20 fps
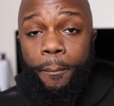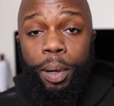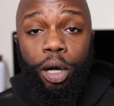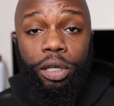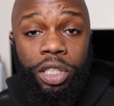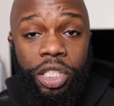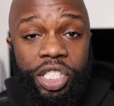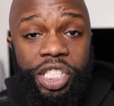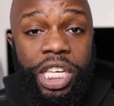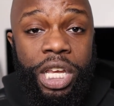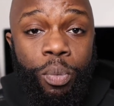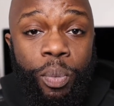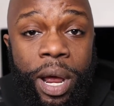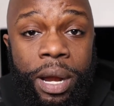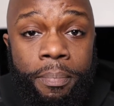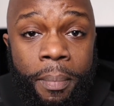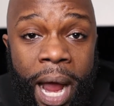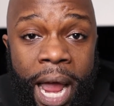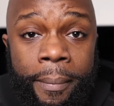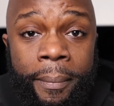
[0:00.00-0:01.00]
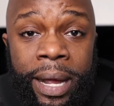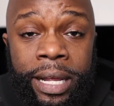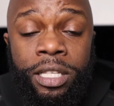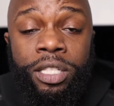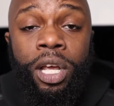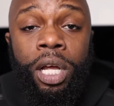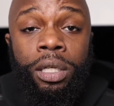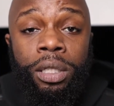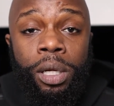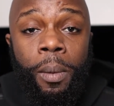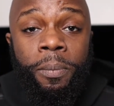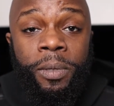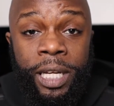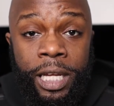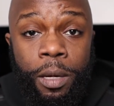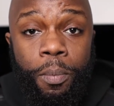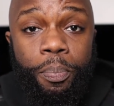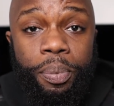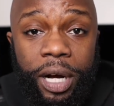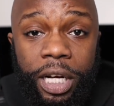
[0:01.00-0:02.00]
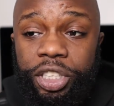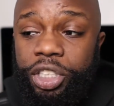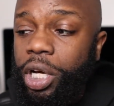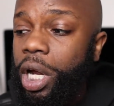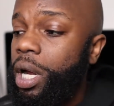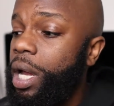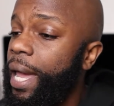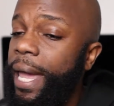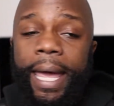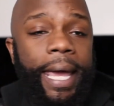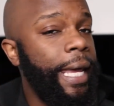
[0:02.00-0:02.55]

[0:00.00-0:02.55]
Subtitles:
But you see, when my man's under deep pressure,